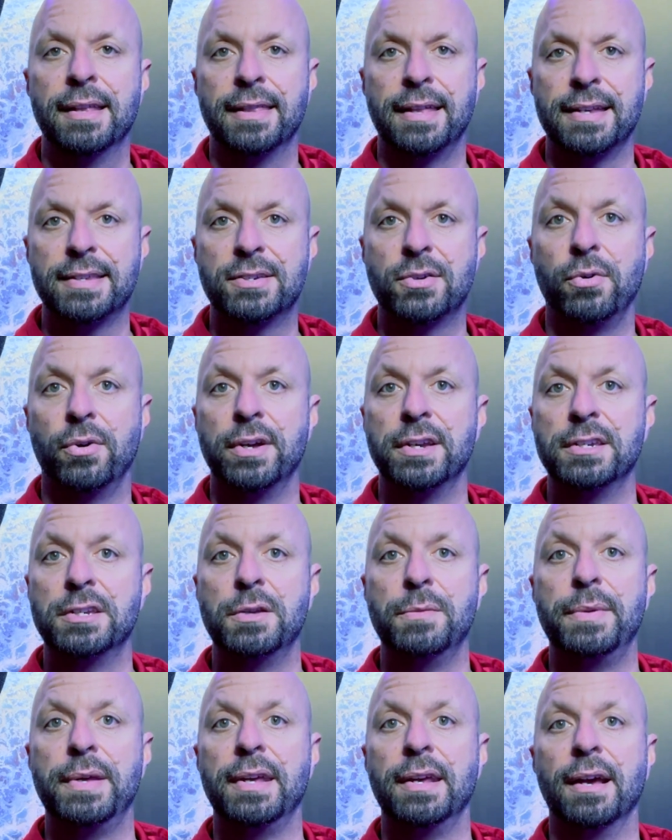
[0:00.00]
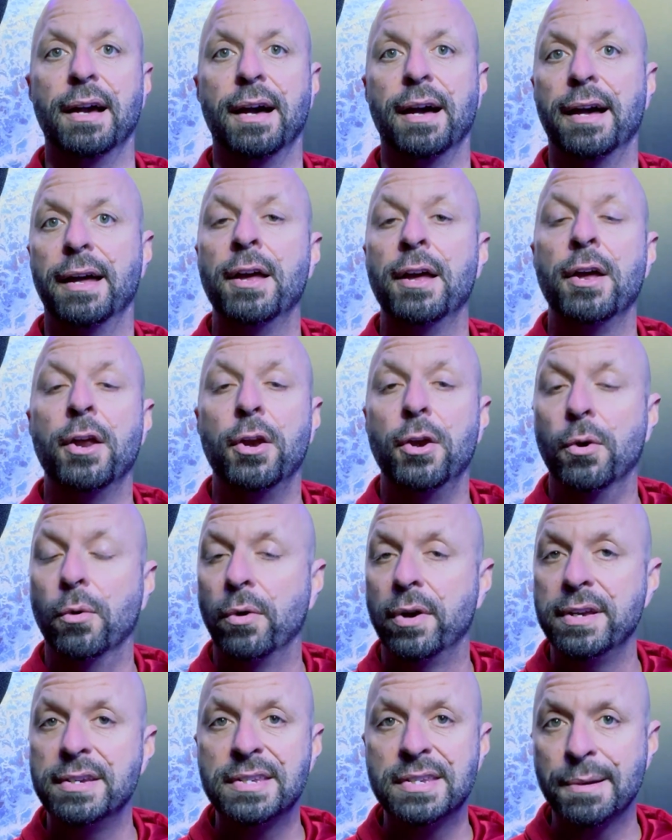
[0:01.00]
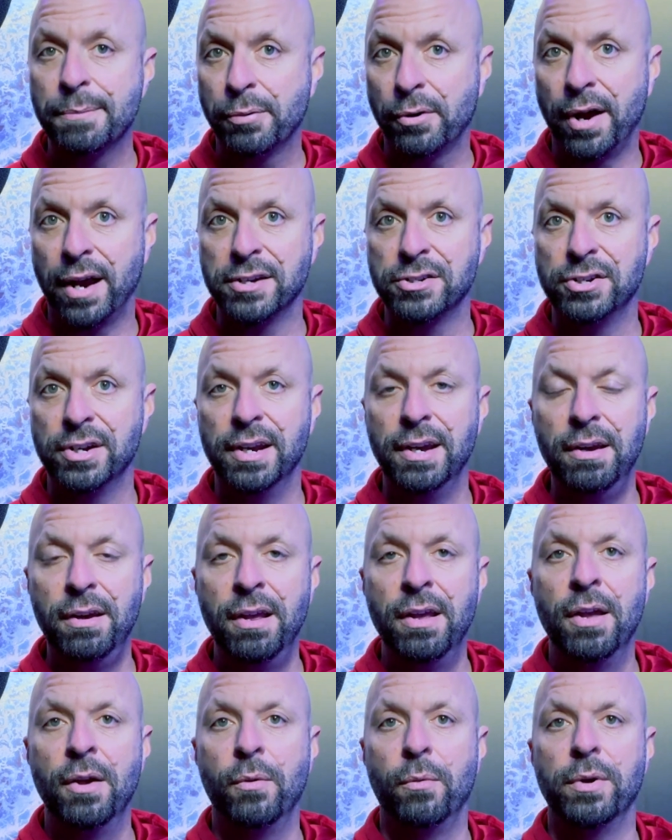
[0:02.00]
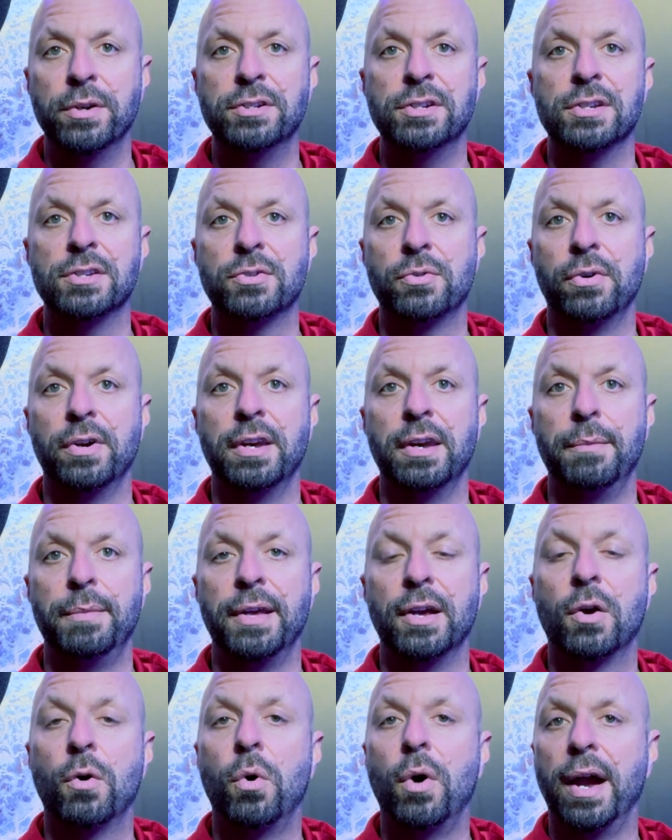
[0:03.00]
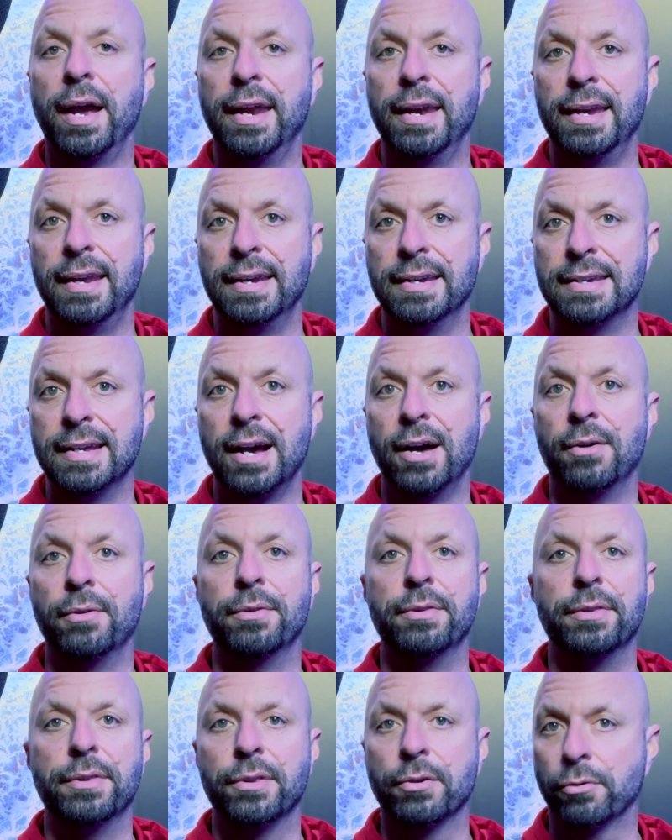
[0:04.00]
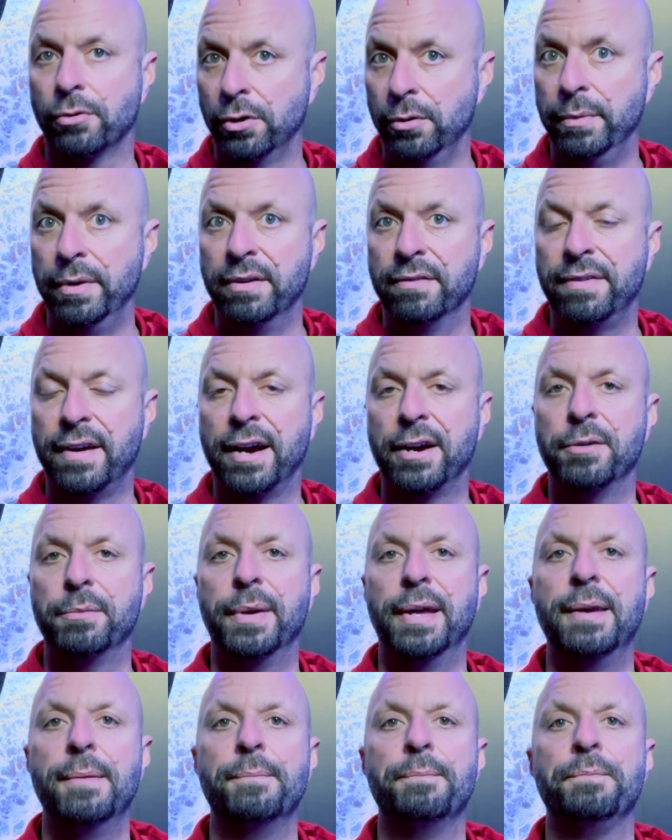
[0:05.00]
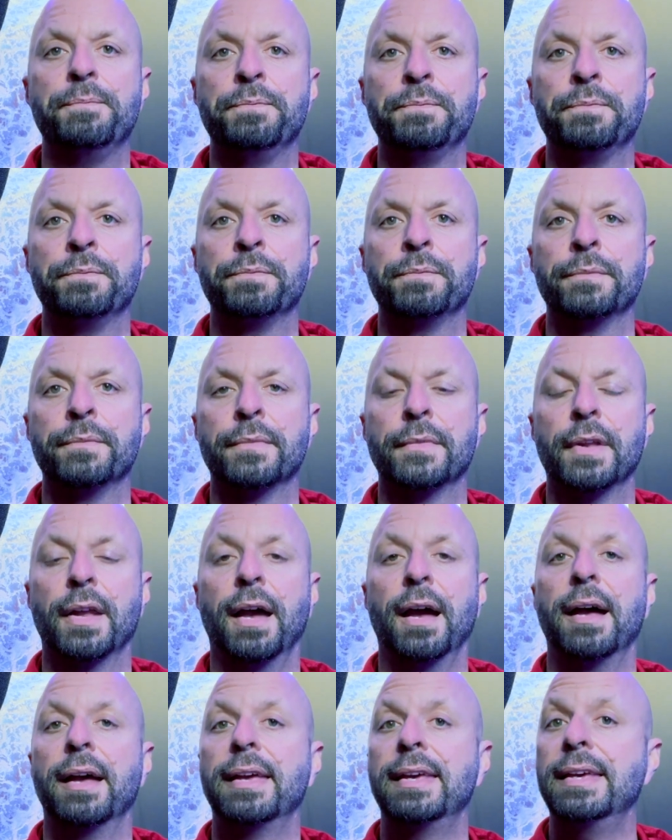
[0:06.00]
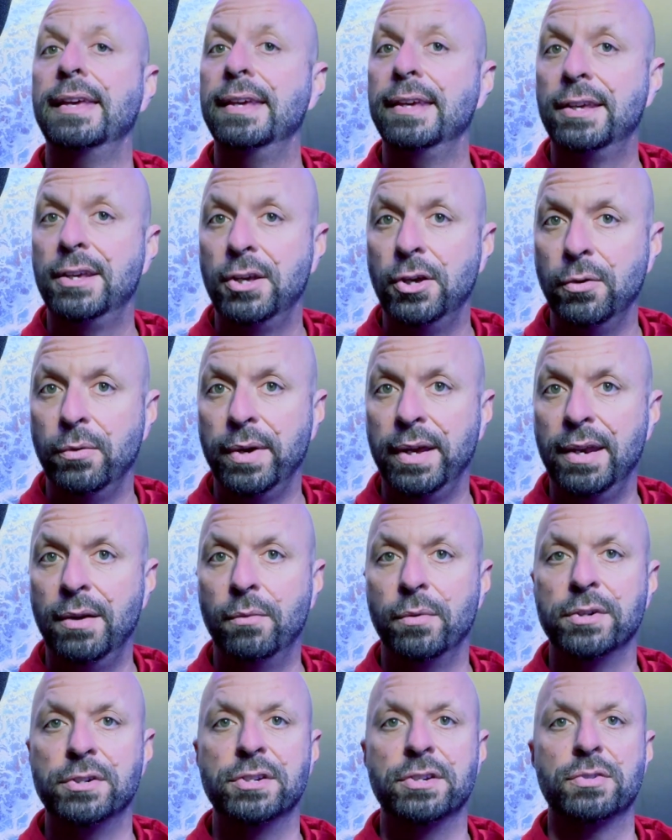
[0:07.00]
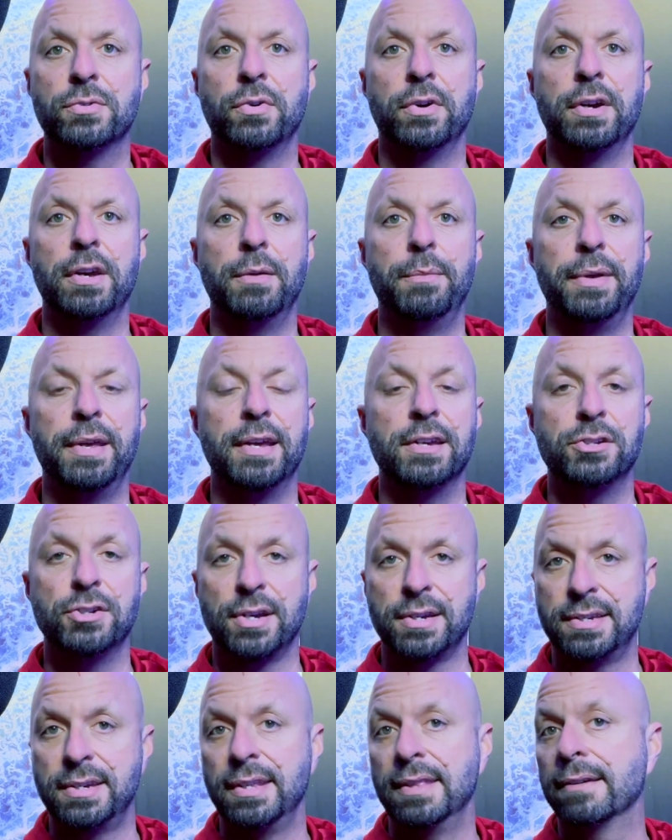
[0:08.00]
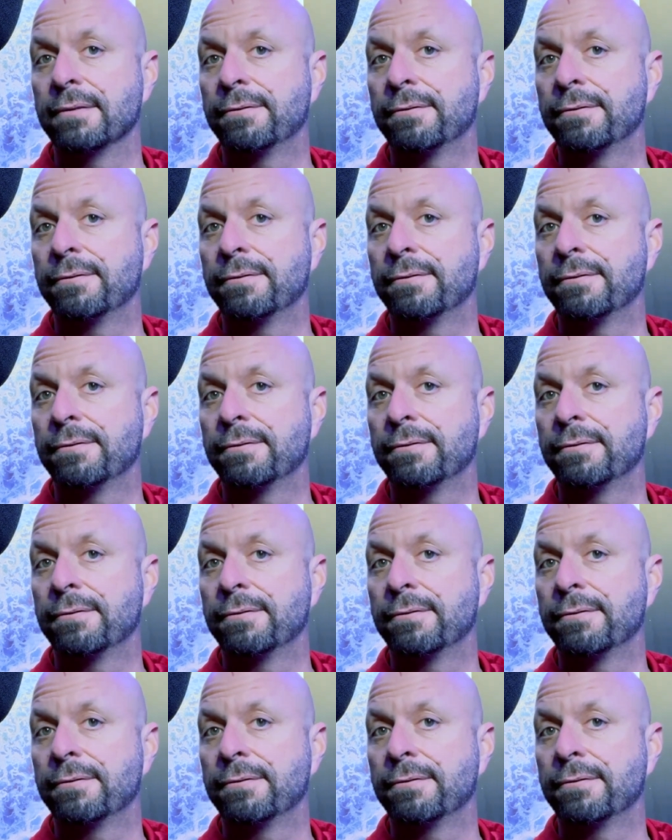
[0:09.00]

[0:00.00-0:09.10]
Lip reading: That's going to be noise suppression, which is going to be quieting down the room environment, EQing, which is going to be adjusting the